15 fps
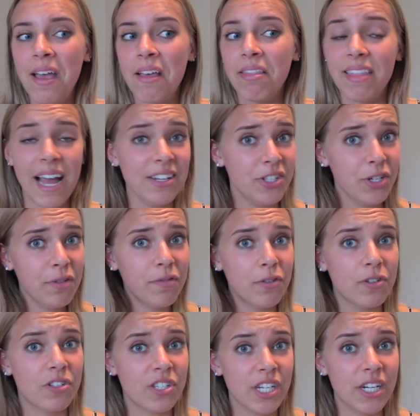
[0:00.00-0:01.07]
that's your
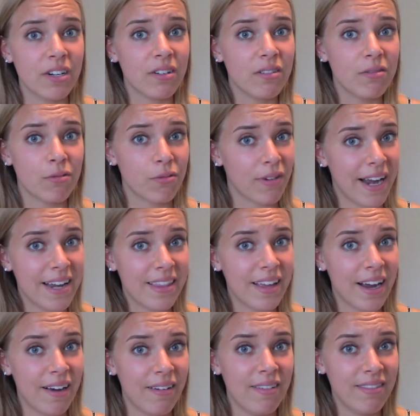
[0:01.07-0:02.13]
first year right
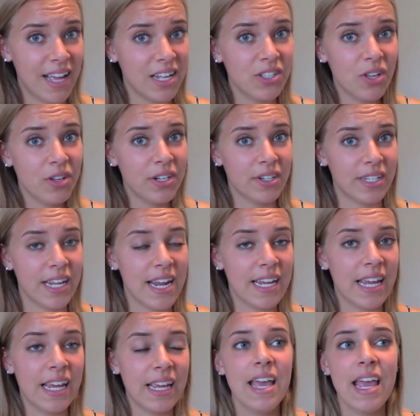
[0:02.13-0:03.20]
there. That's all you're
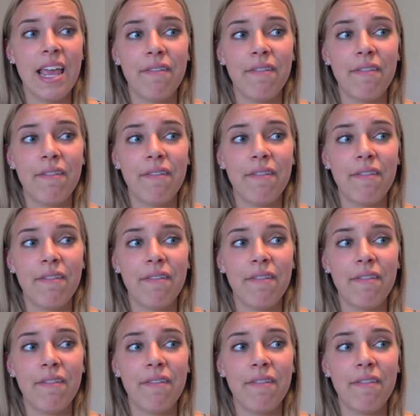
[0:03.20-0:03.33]
taking.